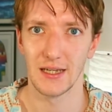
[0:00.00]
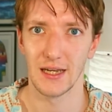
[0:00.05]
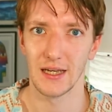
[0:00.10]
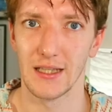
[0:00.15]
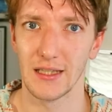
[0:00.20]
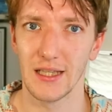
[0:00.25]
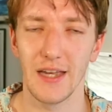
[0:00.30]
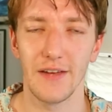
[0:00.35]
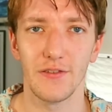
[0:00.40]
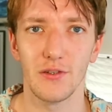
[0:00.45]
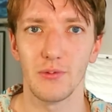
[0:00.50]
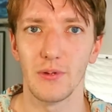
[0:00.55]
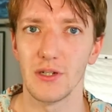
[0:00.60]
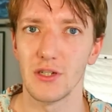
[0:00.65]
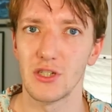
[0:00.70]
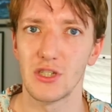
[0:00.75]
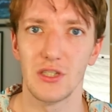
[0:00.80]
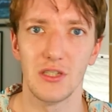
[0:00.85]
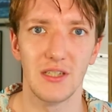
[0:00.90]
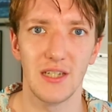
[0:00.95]
A left
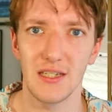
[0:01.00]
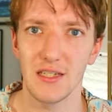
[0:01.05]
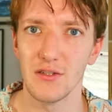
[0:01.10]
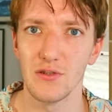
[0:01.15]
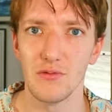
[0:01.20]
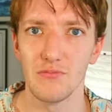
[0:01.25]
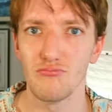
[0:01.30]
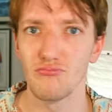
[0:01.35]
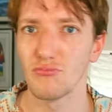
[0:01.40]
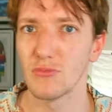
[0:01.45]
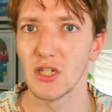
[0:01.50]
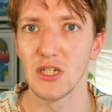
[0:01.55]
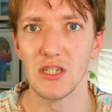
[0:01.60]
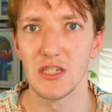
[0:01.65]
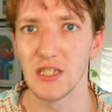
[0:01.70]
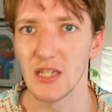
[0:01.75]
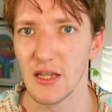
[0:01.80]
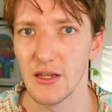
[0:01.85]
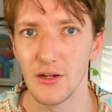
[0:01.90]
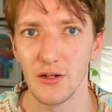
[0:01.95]
which doesn't
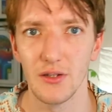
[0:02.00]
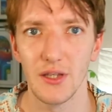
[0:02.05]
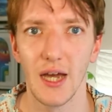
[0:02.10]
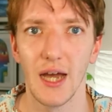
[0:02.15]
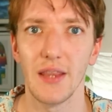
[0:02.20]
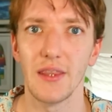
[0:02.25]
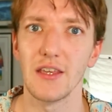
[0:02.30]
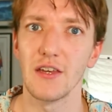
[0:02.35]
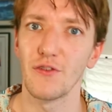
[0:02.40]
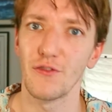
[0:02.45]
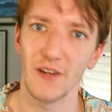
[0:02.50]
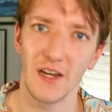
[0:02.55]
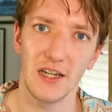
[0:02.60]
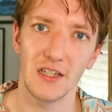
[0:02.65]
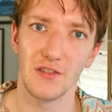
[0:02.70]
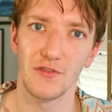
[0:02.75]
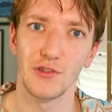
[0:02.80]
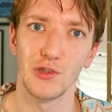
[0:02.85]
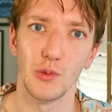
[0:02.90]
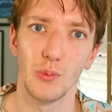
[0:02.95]
consider that the
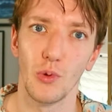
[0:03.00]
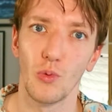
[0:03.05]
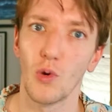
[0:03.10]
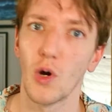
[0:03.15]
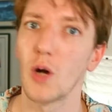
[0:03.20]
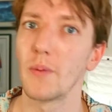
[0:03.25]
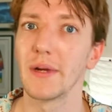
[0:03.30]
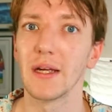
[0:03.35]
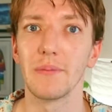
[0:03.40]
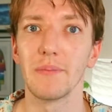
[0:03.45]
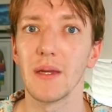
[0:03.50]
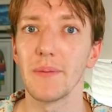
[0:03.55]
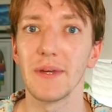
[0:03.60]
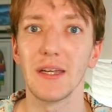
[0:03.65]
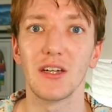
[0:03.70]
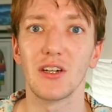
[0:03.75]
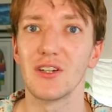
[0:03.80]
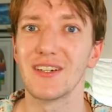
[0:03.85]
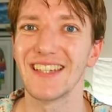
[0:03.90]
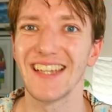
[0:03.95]
effects of global warming may be
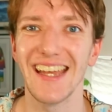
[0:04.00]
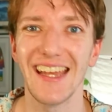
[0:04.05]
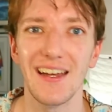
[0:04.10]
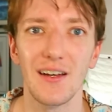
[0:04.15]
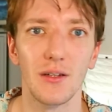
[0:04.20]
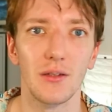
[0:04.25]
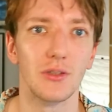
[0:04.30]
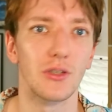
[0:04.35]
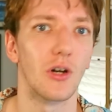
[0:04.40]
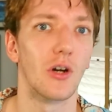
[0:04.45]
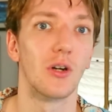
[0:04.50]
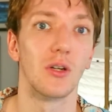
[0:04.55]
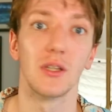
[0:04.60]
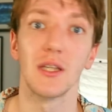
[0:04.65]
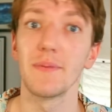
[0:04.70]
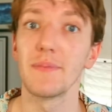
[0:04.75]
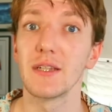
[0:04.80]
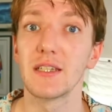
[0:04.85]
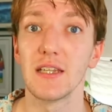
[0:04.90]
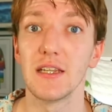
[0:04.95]
curtailed or
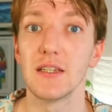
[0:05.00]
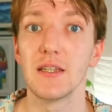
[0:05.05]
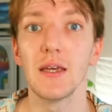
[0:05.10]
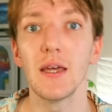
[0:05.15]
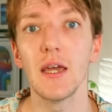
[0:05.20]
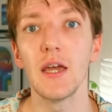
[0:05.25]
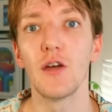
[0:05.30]
limited